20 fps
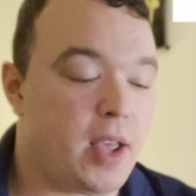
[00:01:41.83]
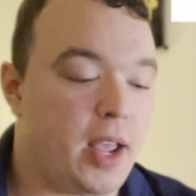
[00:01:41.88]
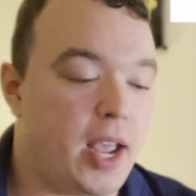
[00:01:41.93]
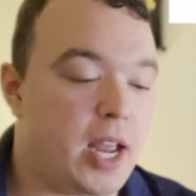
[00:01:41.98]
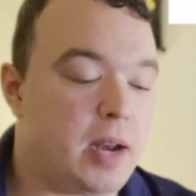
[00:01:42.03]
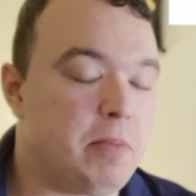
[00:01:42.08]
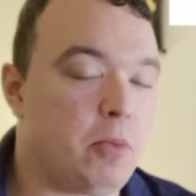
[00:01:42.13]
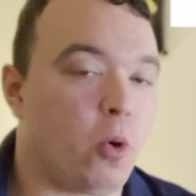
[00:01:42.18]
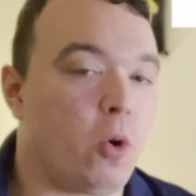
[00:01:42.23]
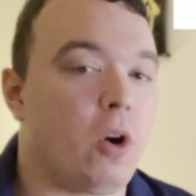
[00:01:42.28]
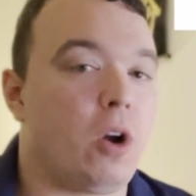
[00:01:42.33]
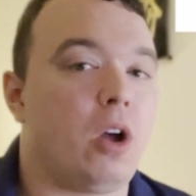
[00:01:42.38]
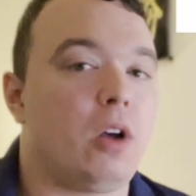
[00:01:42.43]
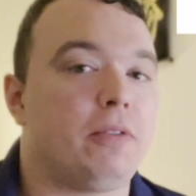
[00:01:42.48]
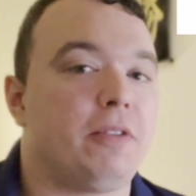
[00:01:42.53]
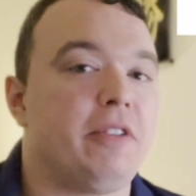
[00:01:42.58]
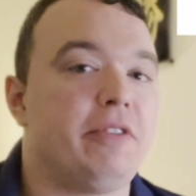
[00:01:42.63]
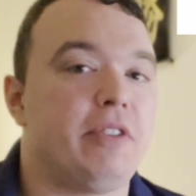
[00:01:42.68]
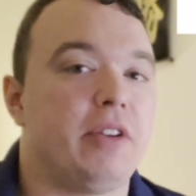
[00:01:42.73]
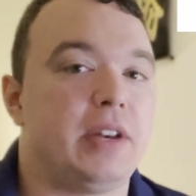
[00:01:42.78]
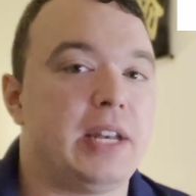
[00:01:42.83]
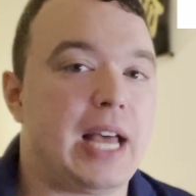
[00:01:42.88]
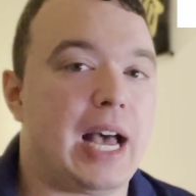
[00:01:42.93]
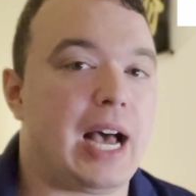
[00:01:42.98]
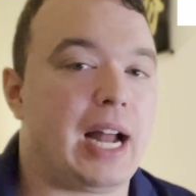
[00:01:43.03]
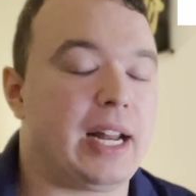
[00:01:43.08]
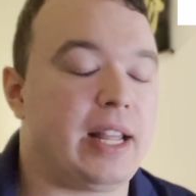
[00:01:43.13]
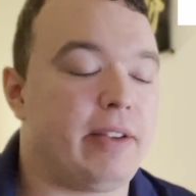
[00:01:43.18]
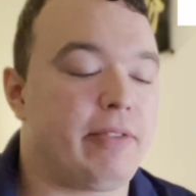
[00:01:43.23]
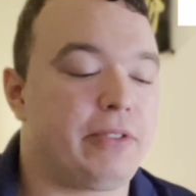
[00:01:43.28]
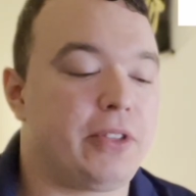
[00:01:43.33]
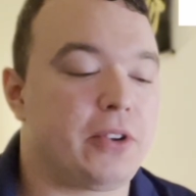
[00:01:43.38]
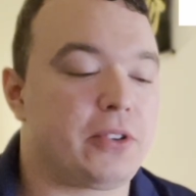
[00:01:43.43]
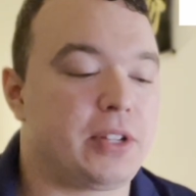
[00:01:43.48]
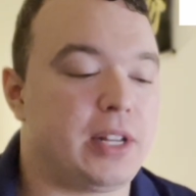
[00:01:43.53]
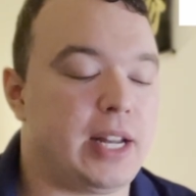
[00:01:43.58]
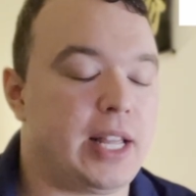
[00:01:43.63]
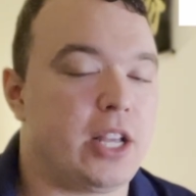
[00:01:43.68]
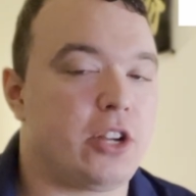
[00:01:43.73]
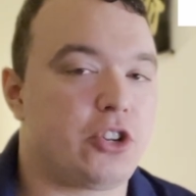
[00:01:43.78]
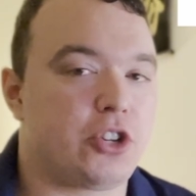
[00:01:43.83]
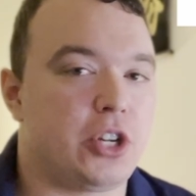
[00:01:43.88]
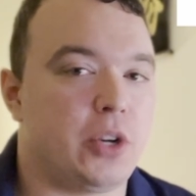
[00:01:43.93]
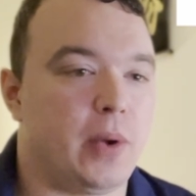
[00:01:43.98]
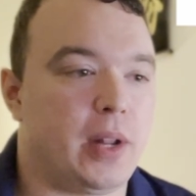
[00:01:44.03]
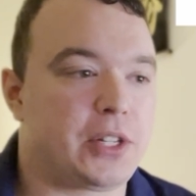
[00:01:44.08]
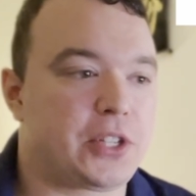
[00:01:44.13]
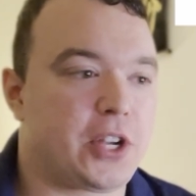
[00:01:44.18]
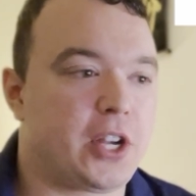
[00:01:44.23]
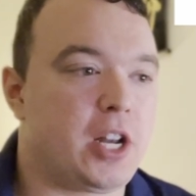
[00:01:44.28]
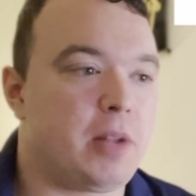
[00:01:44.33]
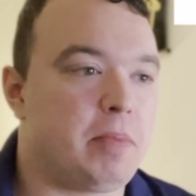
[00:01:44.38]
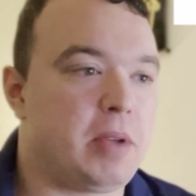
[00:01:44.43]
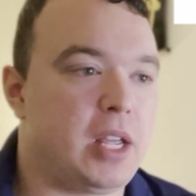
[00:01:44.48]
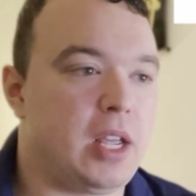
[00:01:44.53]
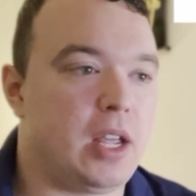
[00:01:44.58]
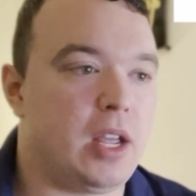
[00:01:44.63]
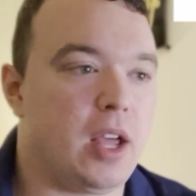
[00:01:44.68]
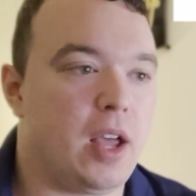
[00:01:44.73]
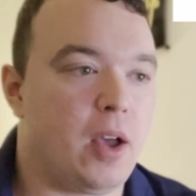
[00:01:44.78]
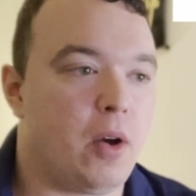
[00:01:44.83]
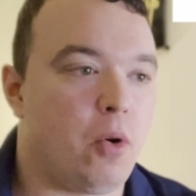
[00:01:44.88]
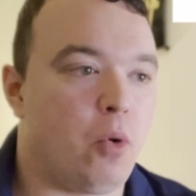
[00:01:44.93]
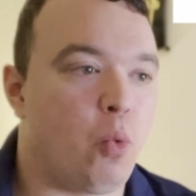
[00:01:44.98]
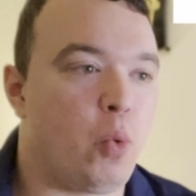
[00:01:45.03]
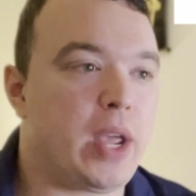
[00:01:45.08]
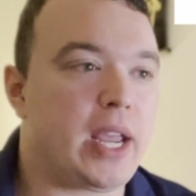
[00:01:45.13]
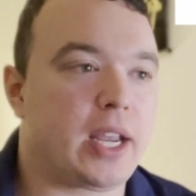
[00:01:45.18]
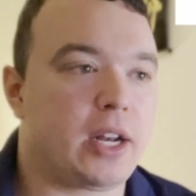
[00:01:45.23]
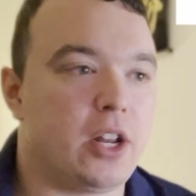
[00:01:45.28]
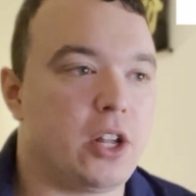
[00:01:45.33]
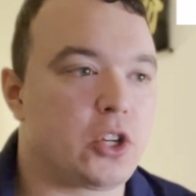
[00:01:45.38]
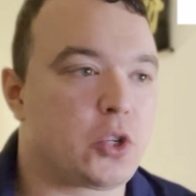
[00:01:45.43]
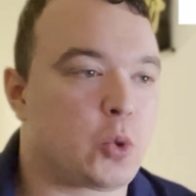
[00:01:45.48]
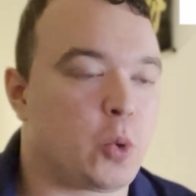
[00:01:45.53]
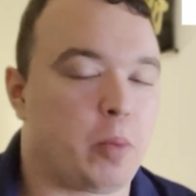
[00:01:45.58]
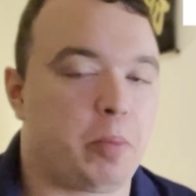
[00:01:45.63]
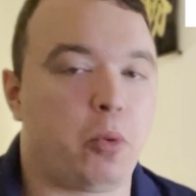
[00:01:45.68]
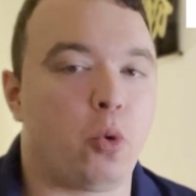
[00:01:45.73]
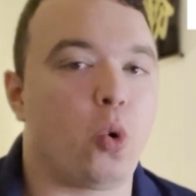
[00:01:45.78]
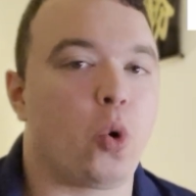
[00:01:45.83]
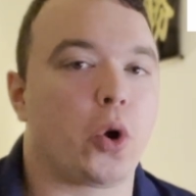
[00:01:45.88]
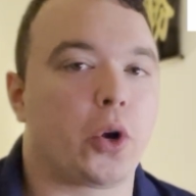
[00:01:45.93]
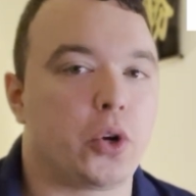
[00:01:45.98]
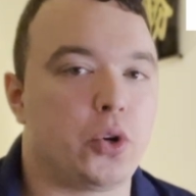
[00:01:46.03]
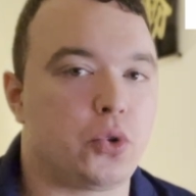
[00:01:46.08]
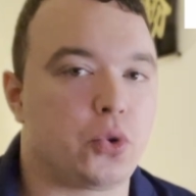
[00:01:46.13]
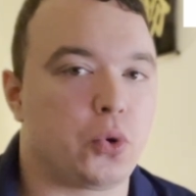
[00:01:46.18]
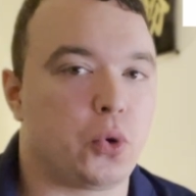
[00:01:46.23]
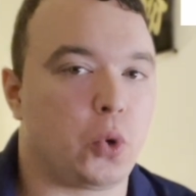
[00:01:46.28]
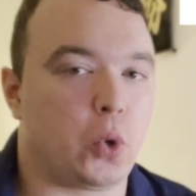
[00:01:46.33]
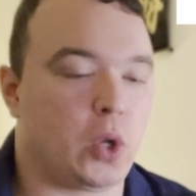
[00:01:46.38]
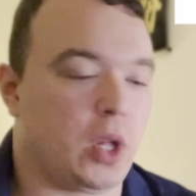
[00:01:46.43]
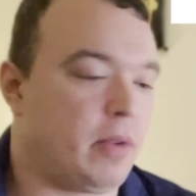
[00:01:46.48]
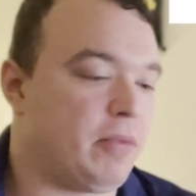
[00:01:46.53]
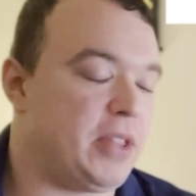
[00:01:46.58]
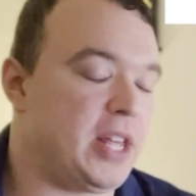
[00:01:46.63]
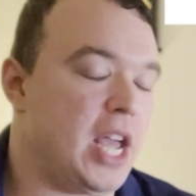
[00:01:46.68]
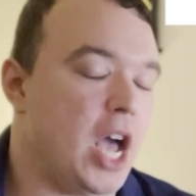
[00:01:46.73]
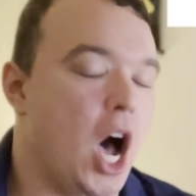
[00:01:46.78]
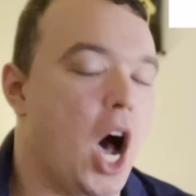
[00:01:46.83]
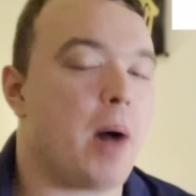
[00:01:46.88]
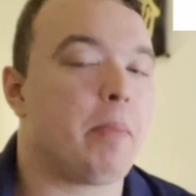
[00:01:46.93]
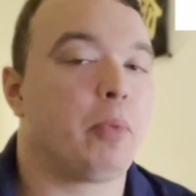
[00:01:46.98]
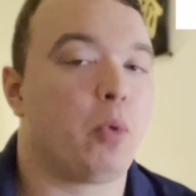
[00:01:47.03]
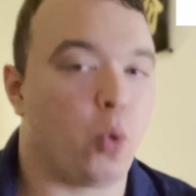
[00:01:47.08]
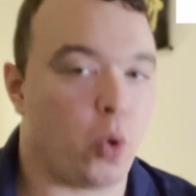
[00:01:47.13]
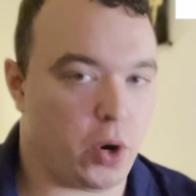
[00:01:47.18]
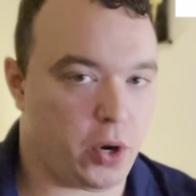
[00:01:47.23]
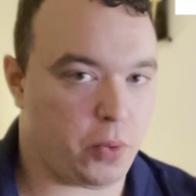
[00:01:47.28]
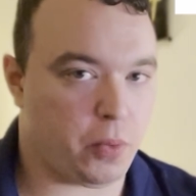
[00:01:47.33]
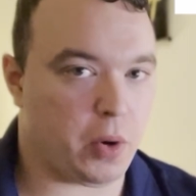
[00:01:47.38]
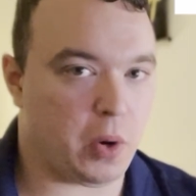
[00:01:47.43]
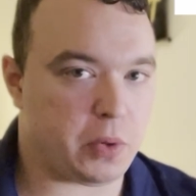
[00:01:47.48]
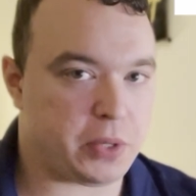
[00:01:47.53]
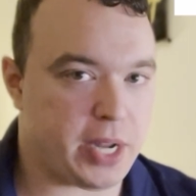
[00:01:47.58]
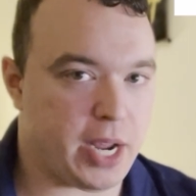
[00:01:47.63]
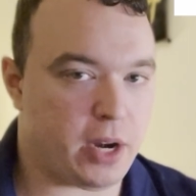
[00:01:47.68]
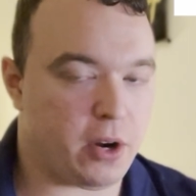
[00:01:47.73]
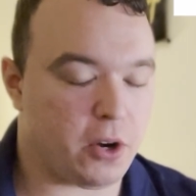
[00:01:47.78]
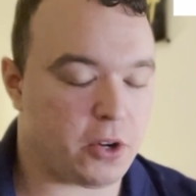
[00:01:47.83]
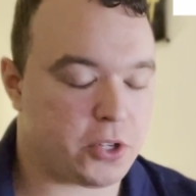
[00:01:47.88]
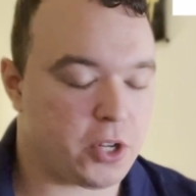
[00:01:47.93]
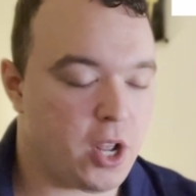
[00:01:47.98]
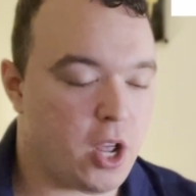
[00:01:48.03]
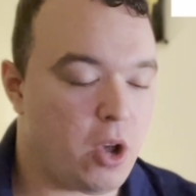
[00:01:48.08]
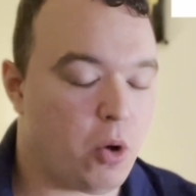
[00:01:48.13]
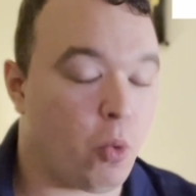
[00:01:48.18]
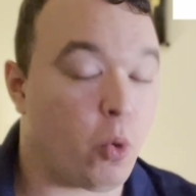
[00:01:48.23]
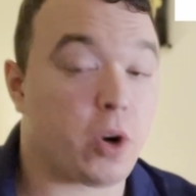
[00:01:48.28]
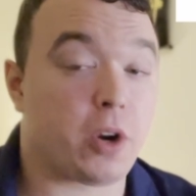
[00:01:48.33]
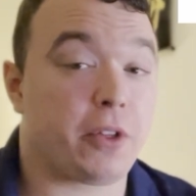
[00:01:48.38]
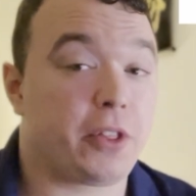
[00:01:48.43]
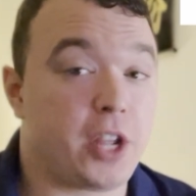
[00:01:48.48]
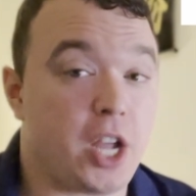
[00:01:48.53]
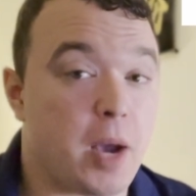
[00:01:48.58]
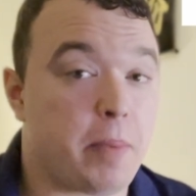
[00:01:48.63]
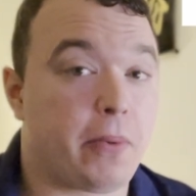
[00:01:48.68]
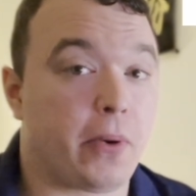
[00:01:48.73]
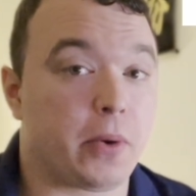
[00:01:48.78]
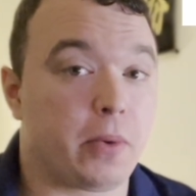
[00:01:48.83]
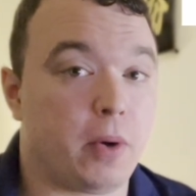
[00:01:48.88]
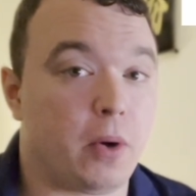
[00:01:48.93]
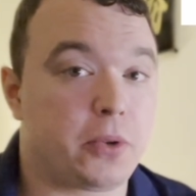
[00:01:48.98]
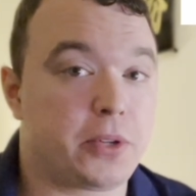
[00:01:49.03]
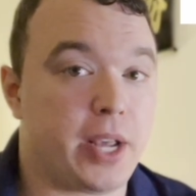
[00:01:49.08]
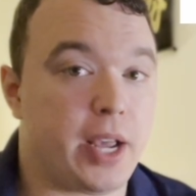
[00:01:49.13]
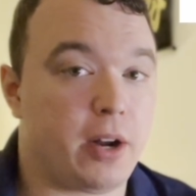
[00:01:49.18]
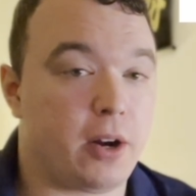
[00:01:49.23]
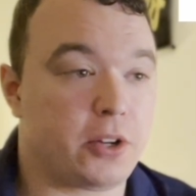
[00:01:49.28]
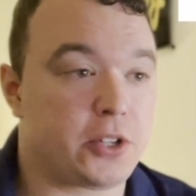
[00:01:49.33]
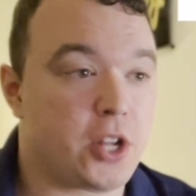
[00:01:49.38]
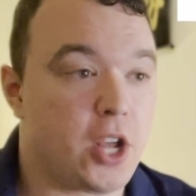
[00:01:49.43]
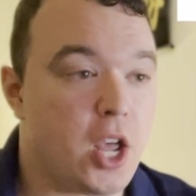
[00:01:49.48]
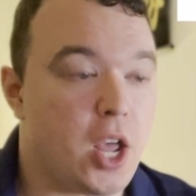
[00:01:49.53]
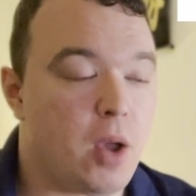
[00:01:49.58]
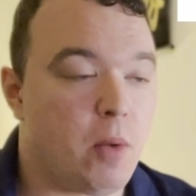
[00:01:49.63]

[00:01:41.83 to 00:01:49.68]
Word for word: And more often than not, if there's an issue, it's going to be weakness or poor control of the upward rotators. What are the upward rotators?